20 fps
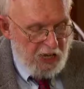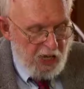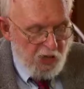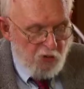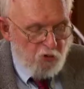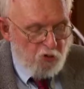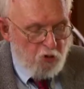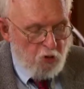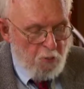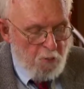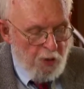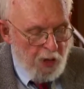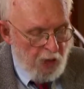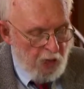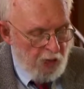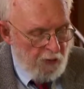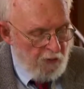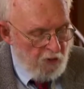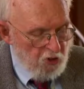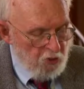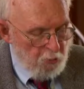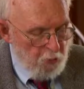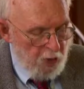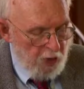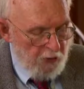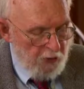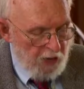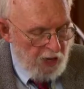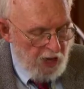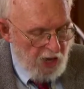instrumental in the spread
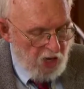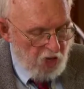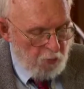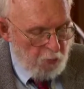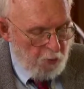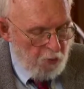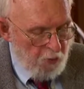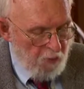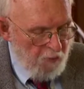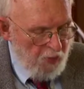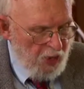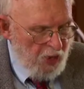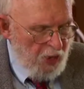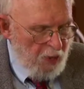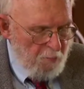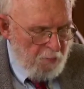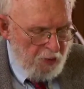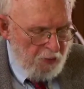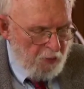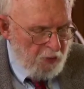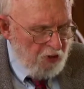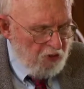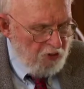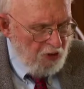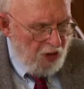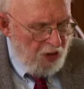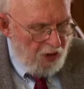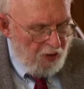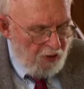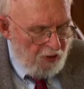of the gospel. But this
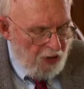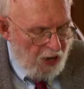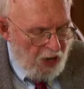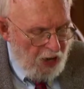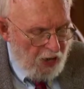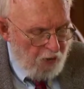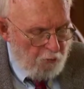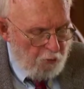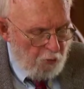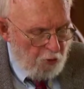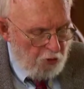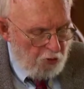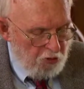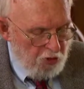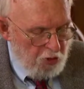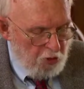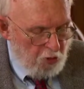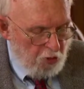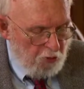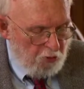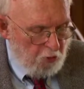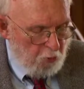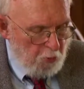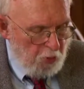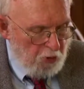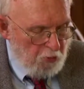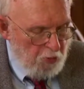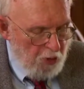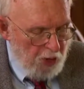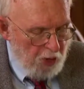uh, uh, odd verse, in terms of we
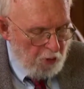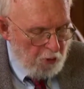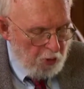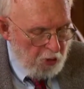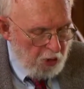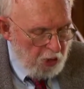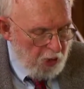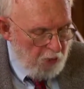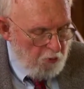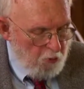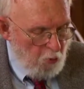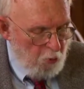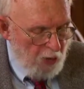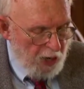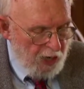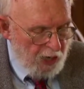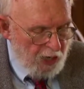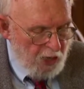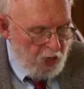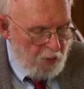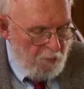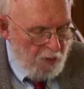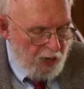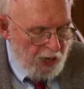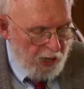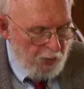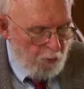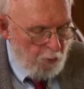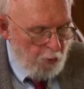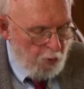try to live quietly, to
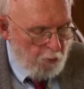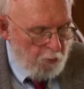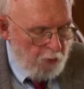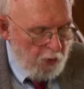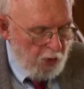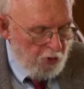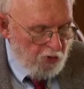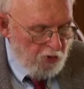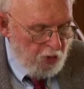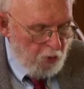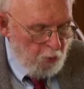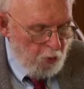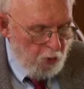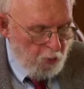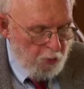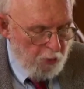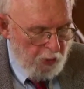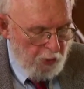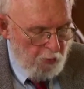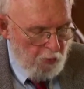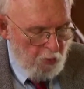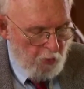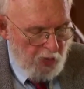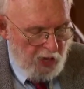mind our own affairs, and to work with our own